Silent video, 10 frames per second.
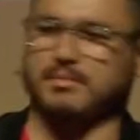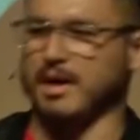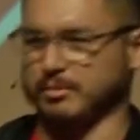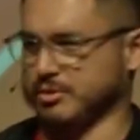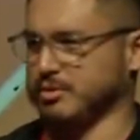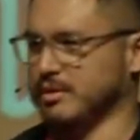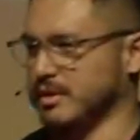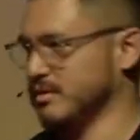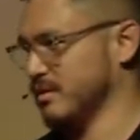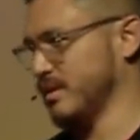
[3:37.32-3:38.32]
The Bible's true
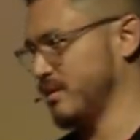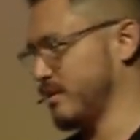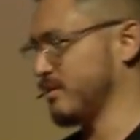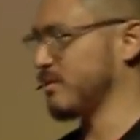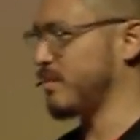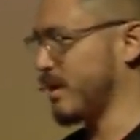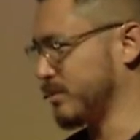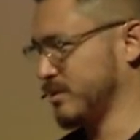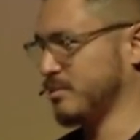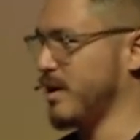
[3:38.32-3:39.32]
because, the
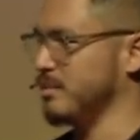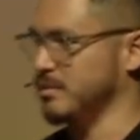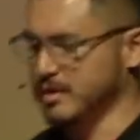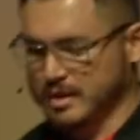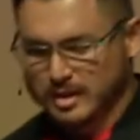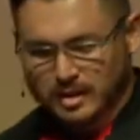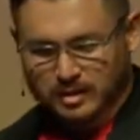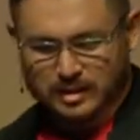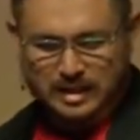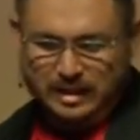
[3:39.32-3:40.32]
Bible's the Bible.
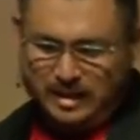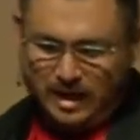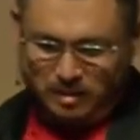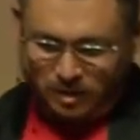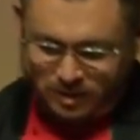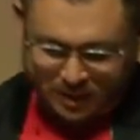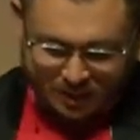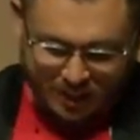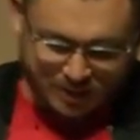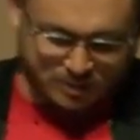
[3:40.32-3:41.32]
Things like that. And I'm always
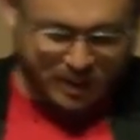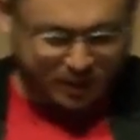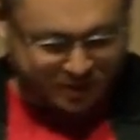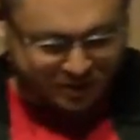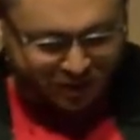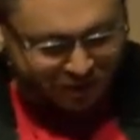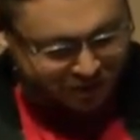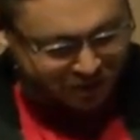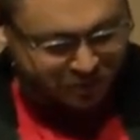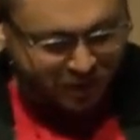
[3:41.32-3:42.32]
like, that doesn't make any
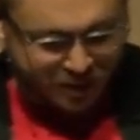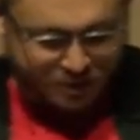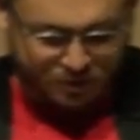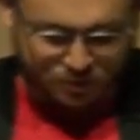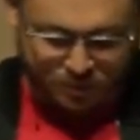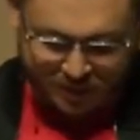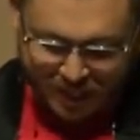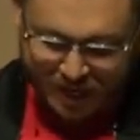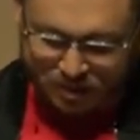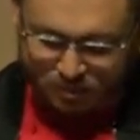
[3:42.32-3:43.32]
sense to me. And with
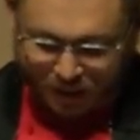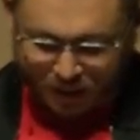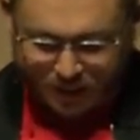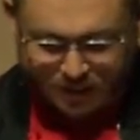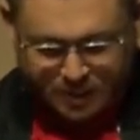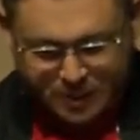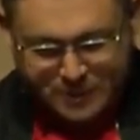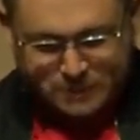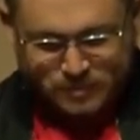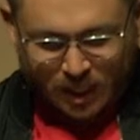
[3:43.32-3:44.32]
that in mind,
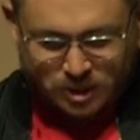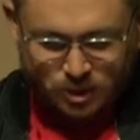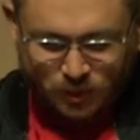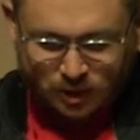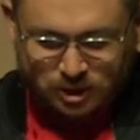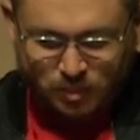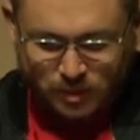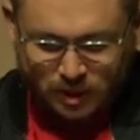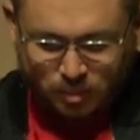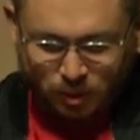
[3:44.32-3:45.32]
I do want to
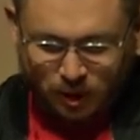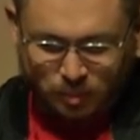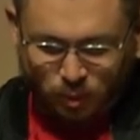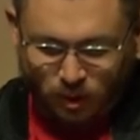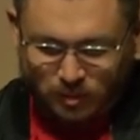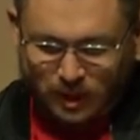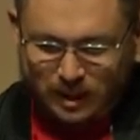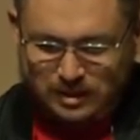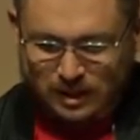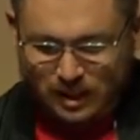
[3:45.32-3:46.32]
jump into point number 1
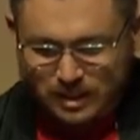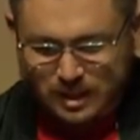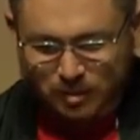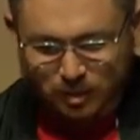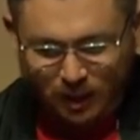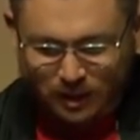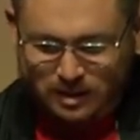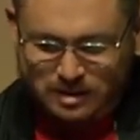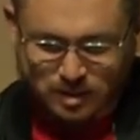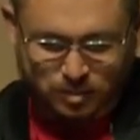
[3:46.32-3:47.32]
because it is a plain
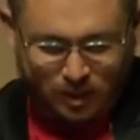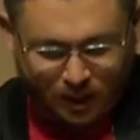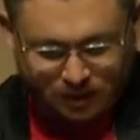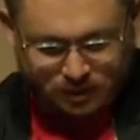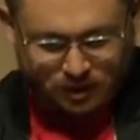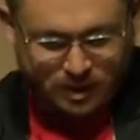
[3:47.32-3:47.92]
and simple answer.